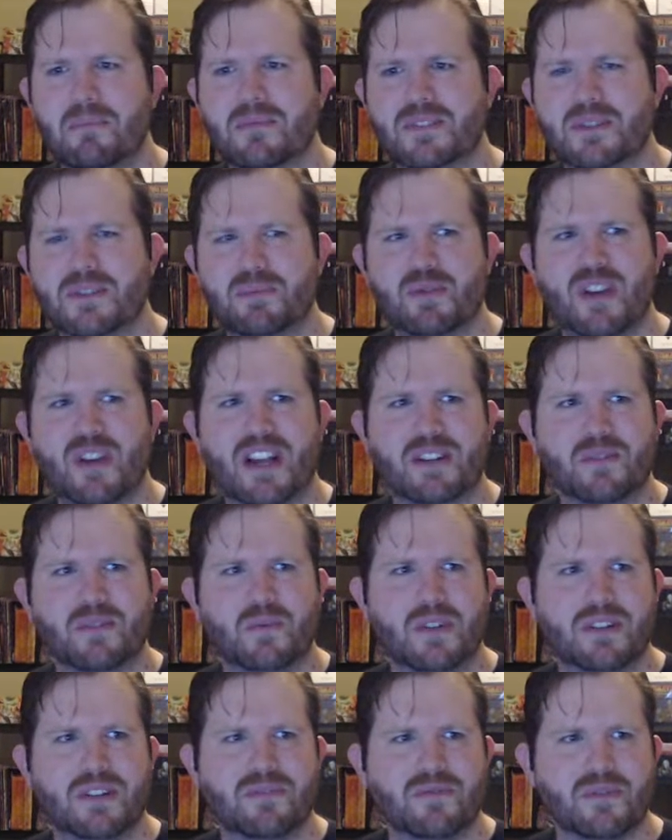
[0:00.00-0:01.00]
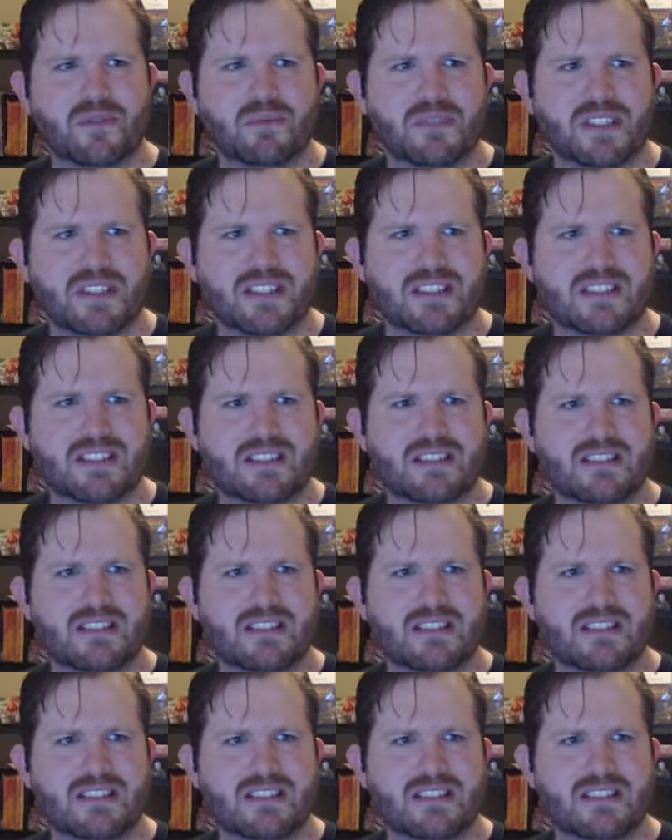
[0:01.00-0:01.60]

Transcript: subtract 1 from this.